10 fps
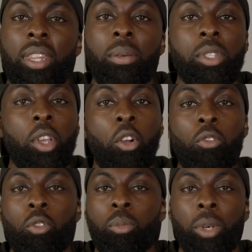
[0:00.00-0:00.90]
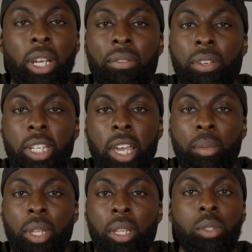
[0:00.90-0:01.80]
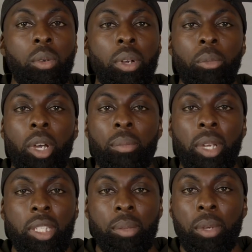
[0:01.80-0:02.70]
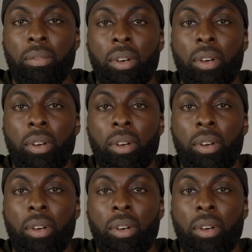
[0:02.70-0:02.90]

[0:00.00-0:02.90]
There was no rule book left for Jamie that taught him what it means to be a